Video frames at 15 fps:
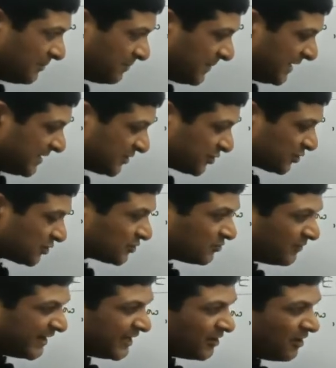plus
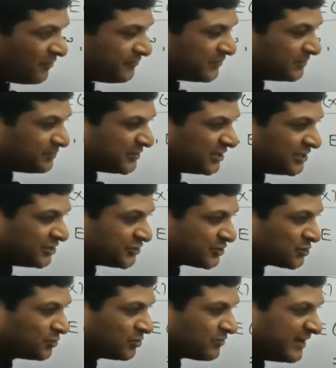square of 15 is
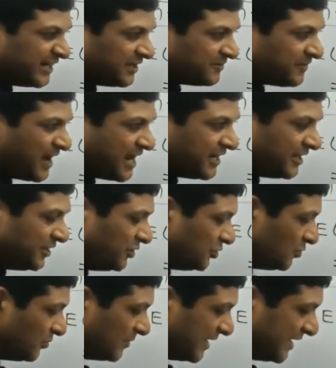225
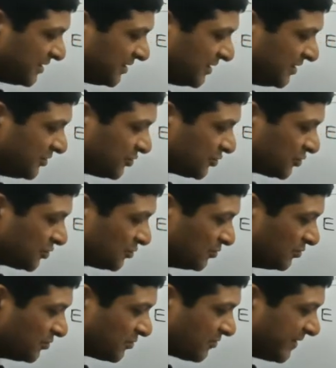into 1 is
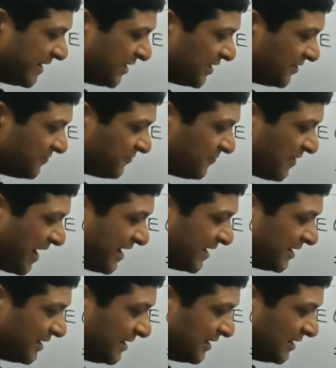225
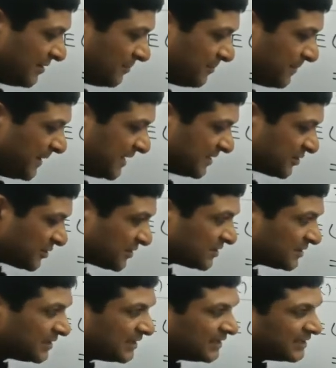
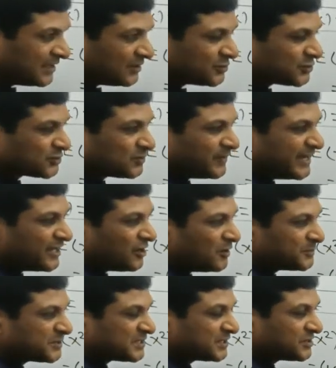plus, now square
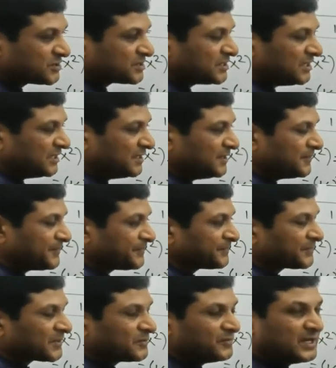of 16
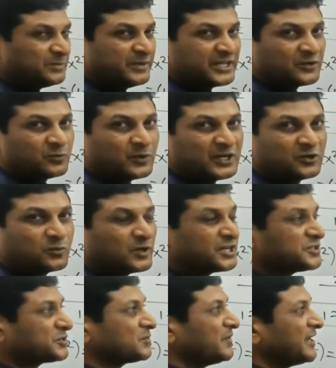will be equal to, what
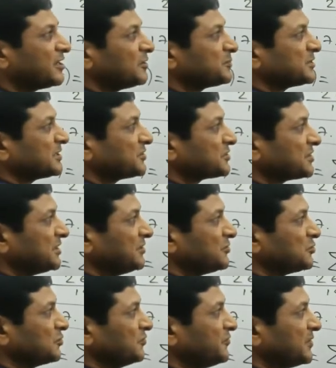is square of 16?
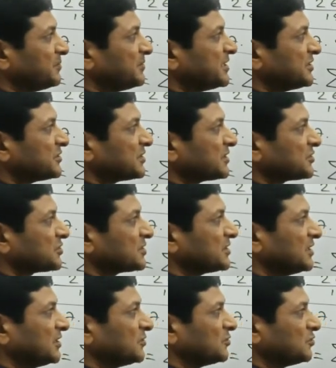256.
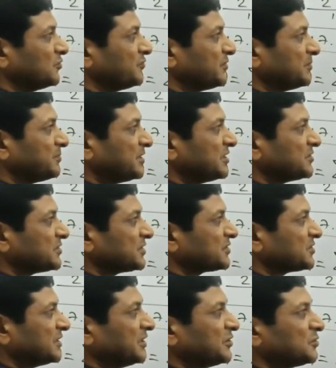
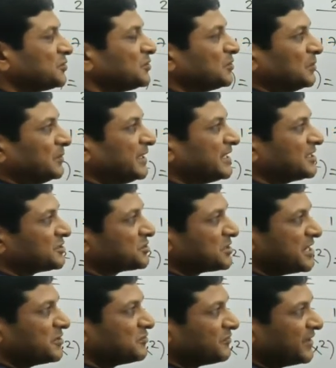256 into 2. Let us
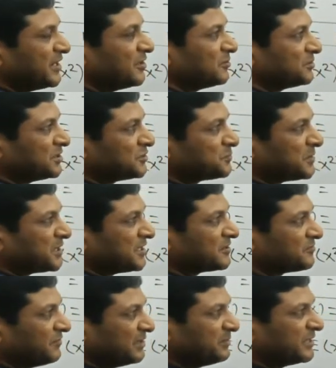try to find out this
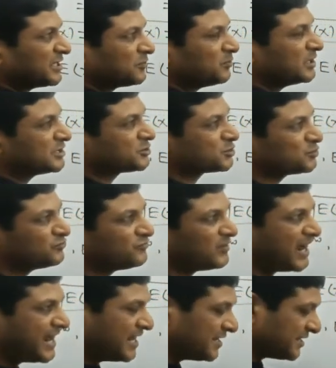product, will be equals to
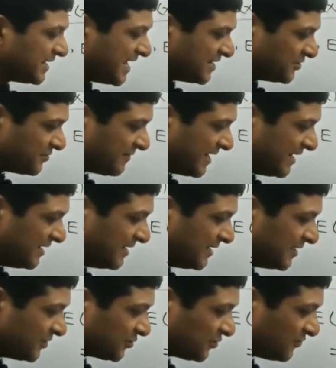512.
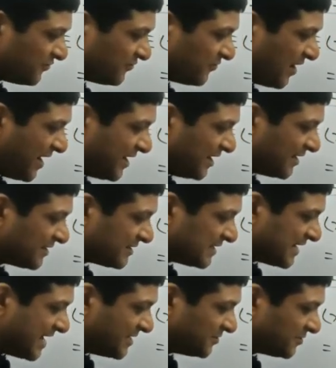So
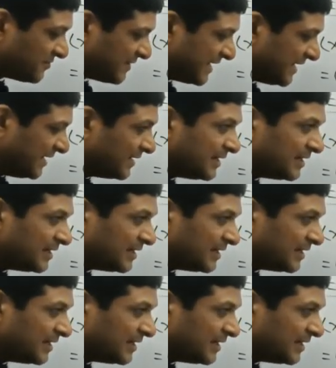512